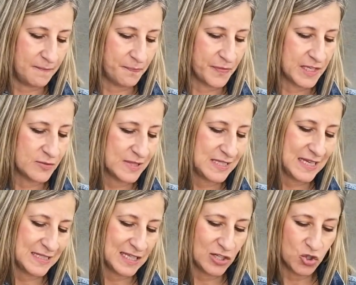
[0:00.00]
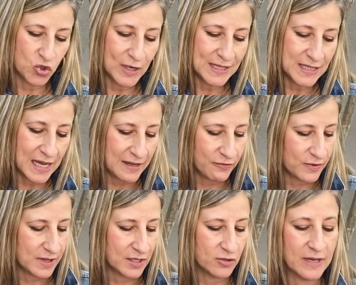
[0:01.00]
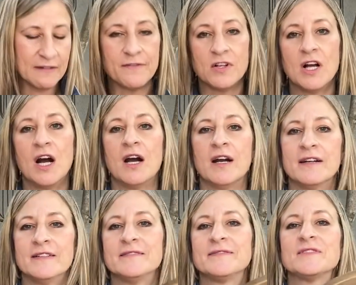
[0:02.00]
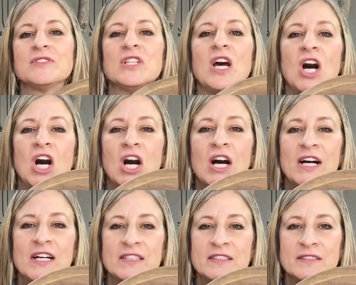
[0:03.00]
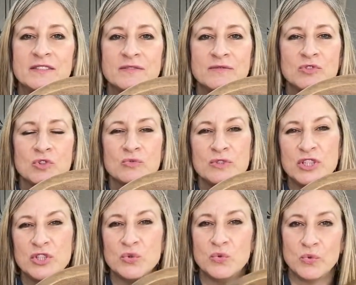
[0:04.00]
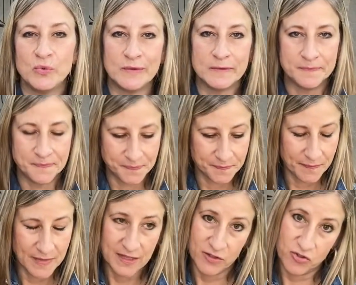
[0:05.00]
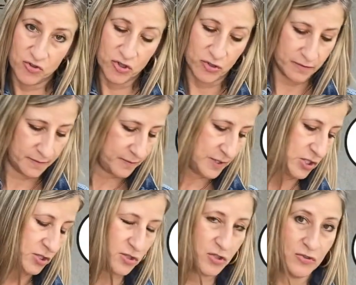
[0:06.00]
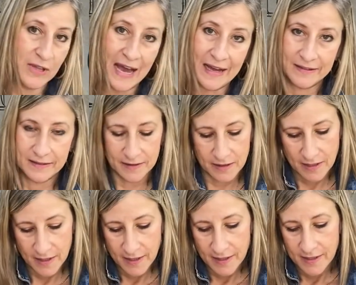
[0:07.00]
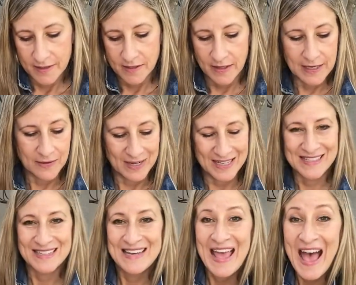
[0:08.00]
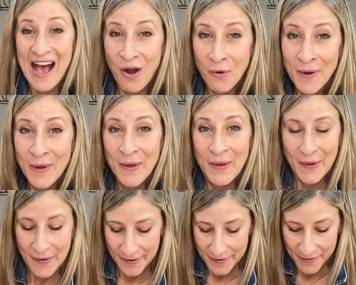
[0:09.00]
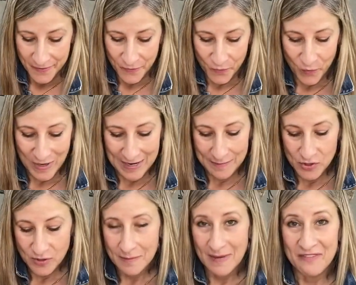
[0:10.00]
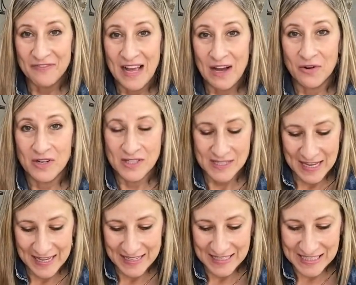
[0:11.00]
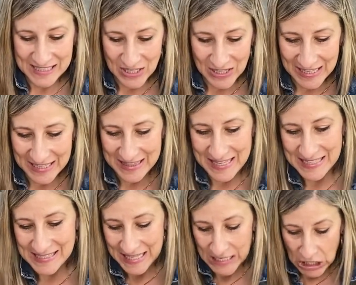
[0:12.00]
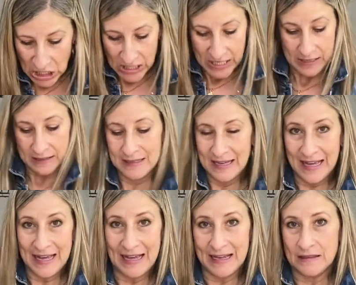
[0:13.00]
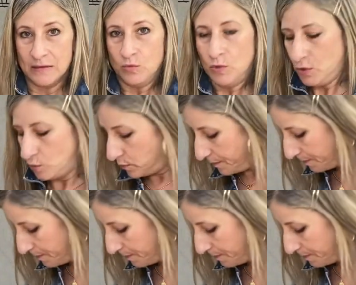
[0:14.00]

This one says, enjoy life with a grateful heart. Aww, so cute. It's true, we should do that. So anyways, now, when I'm doing my flowers, I can just go like this and look, whoa.